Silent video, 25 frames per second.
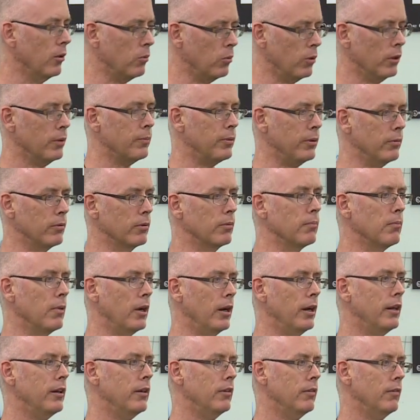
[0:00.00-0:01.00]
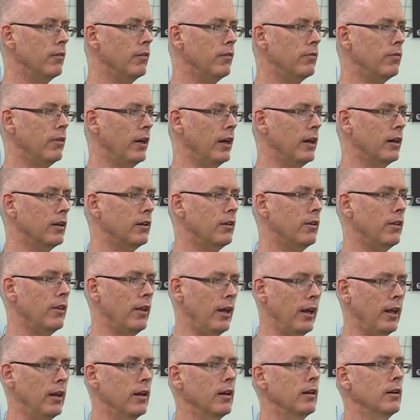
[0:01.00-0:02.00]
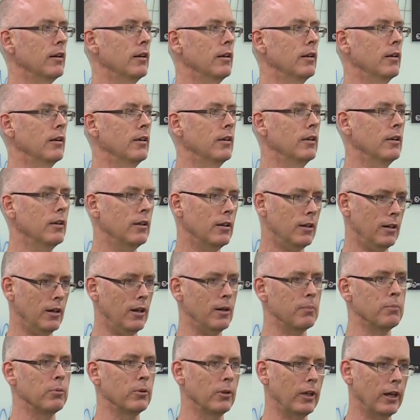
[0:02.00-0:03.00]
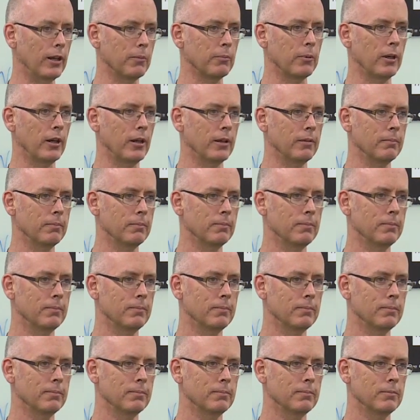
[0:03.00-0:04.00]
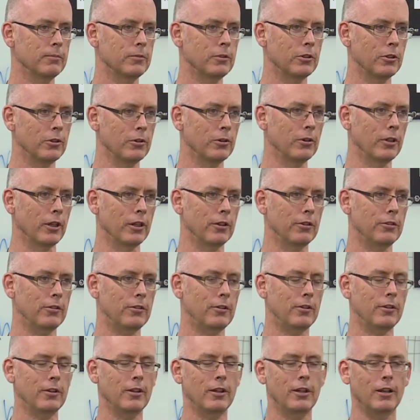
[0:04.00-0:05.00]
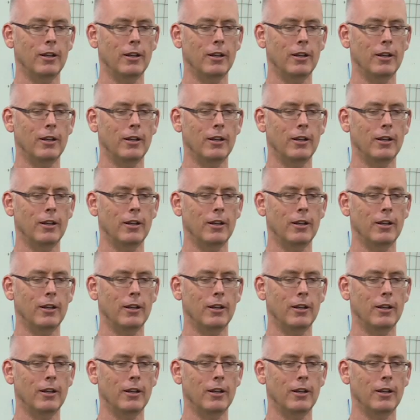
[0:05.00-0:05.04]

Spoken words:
I want to be reminded of the fact that I pull out my to-do list.